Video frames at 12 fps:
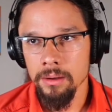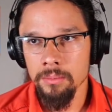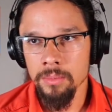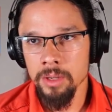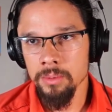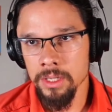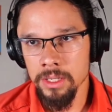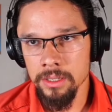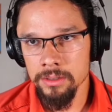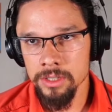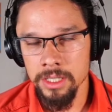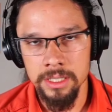
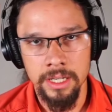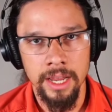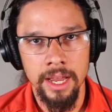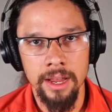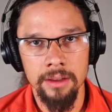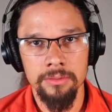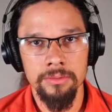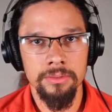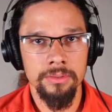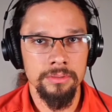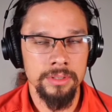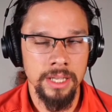maybe 6.5,
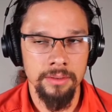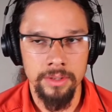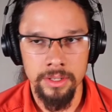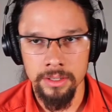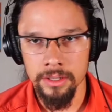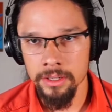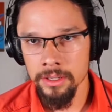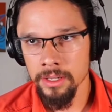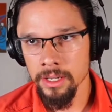7.